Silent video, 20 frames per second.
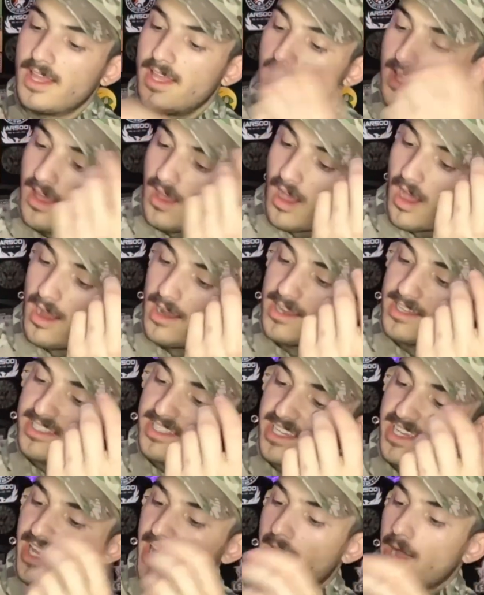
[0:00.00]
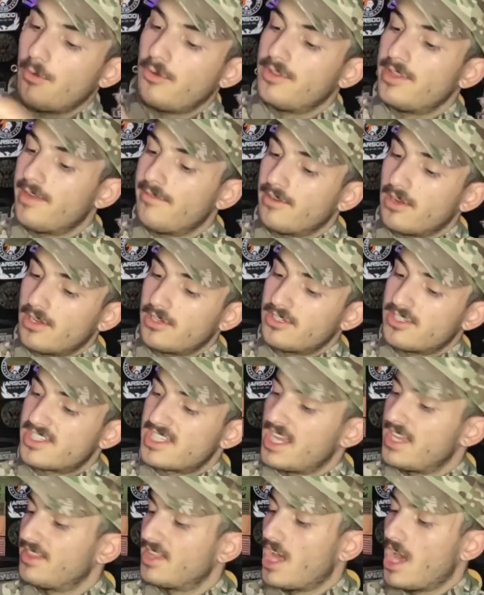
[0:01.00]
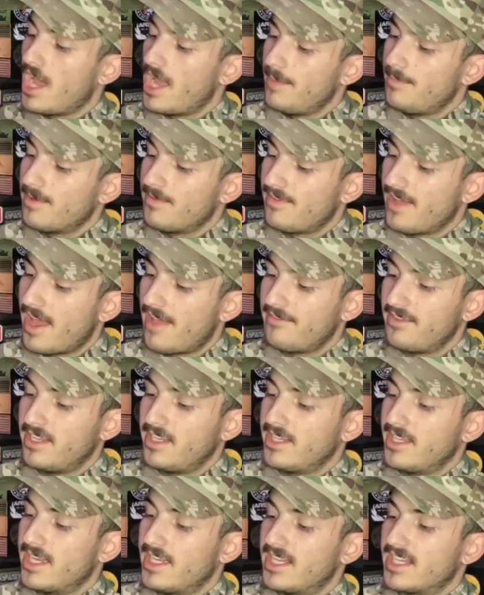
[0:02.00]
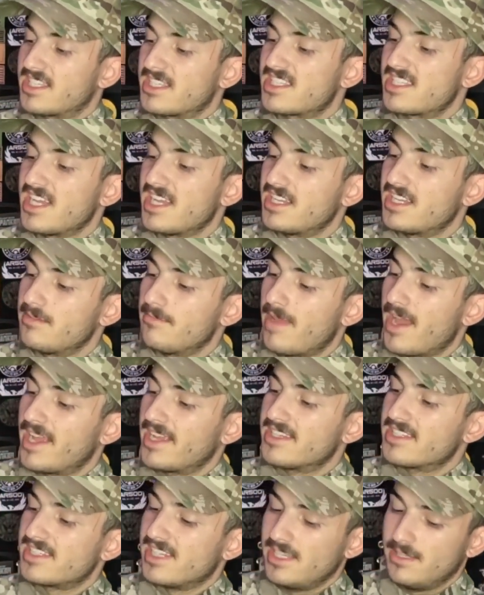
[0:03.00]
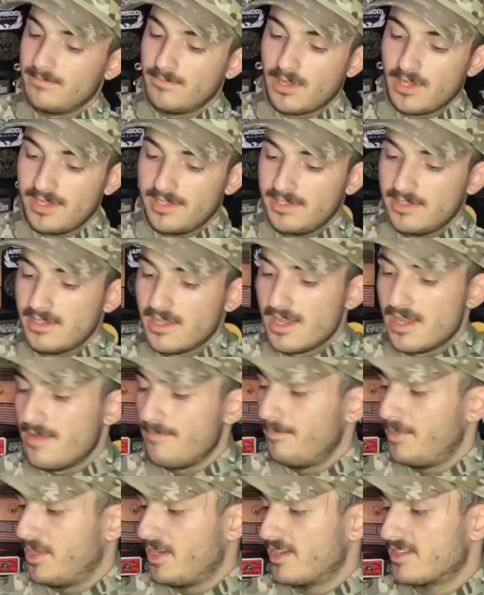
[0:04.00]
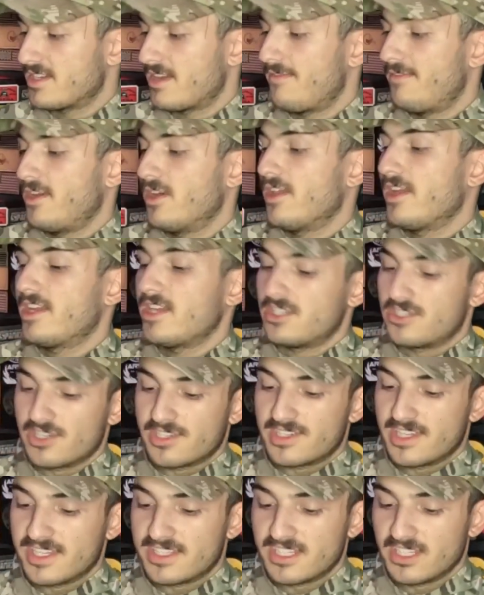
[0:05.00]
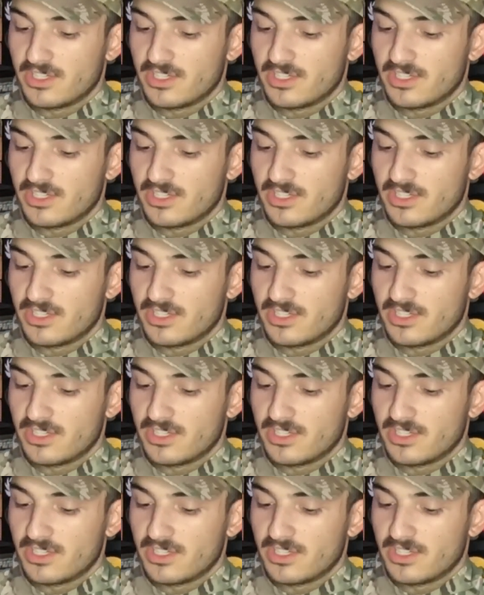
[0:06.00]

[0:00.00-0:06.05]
Honestly, I will never understand the hype of having an extended magazine button, because I feel like it just gets in your